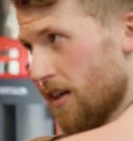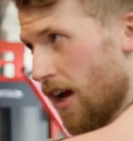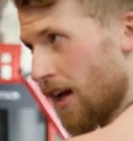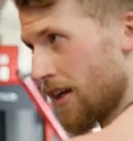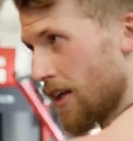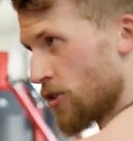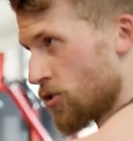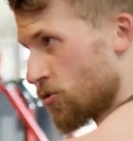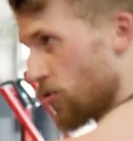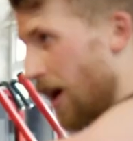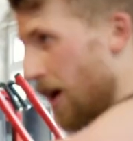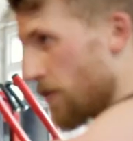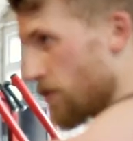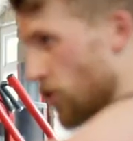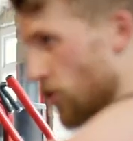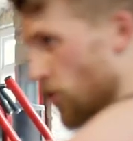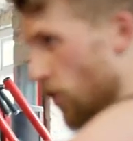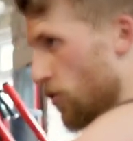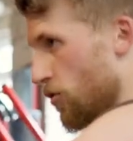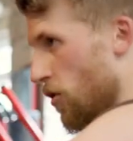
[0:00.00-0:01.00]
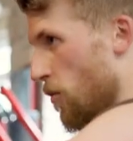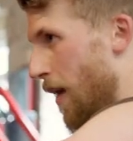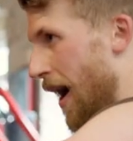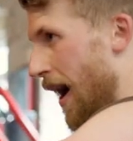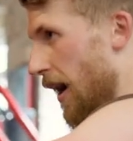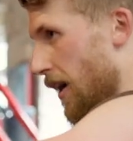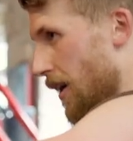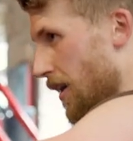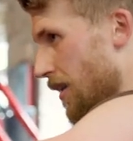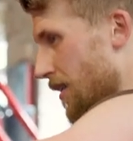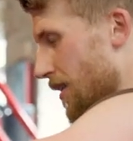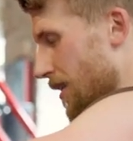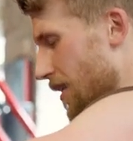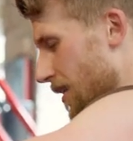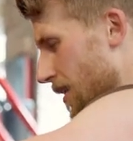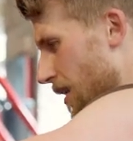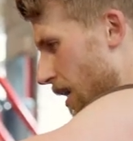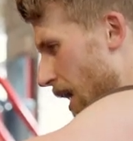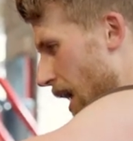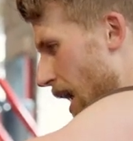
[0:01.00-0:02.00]
and then drive the shoulder back
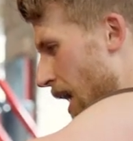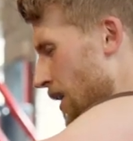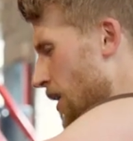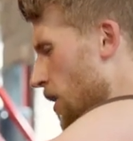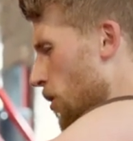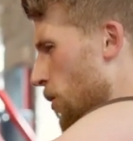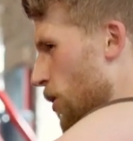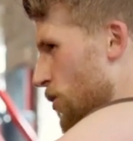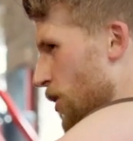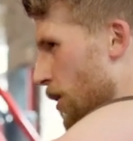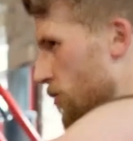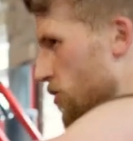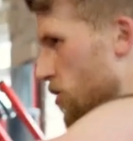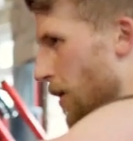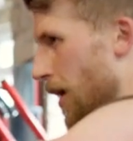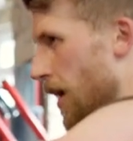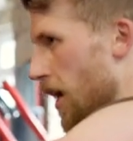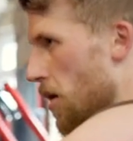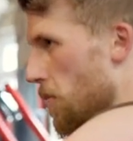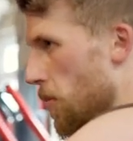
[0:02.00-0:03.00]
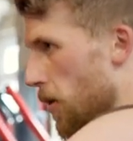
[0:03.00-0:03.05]
and elbow down to my hip.